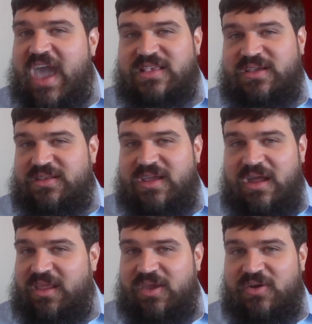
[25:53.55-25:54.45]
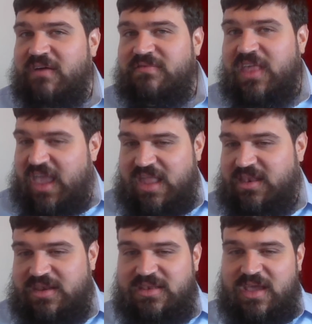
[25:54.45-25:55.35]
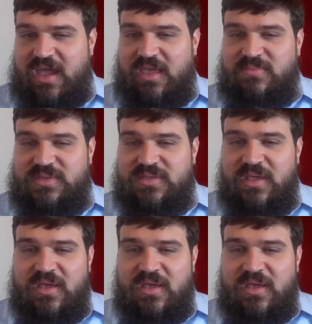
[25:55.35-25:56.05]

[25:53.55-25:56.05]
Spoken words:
eschaton here, of the end times.